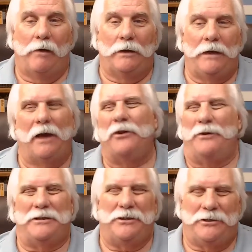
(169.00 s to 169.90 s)
Now, there
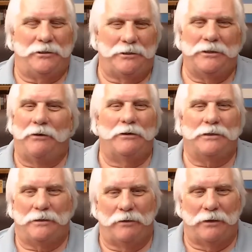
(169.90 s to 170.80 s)
is a church. There is
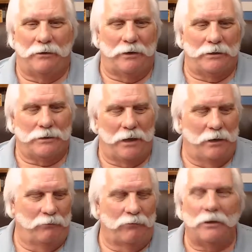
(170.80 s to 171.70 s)
a
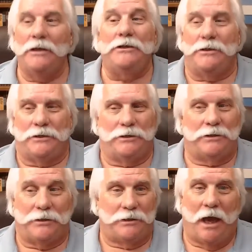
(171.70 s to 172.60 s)
religious
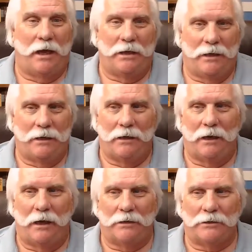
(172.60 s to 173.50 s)
society,
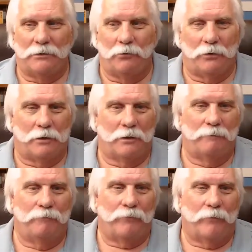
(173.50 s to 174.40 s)
as it were,
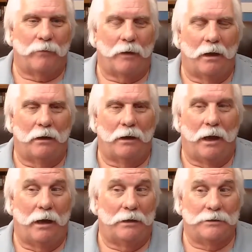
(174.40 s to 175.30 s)

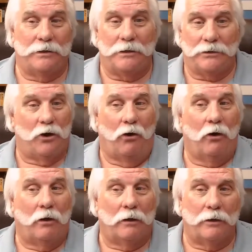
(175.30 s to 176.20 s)
and as it is
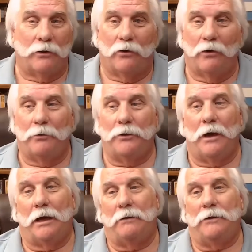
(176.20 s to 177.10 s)
called in the corporate
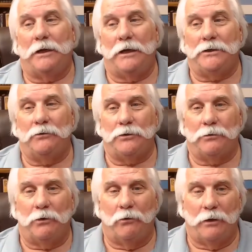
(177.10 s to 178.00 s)
documentation, which
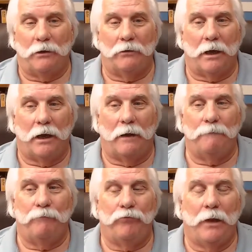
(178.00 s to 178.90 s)
we're going to look at.
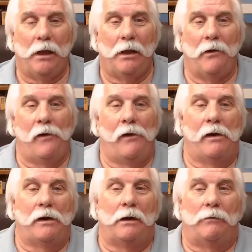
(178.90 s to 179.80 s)

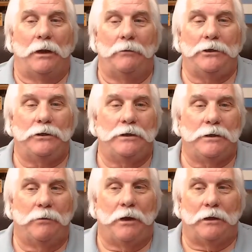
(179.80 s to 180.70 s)
But let me show you
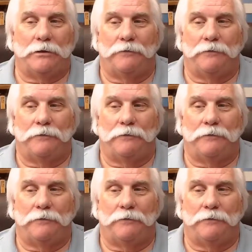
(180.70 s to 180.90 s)
something else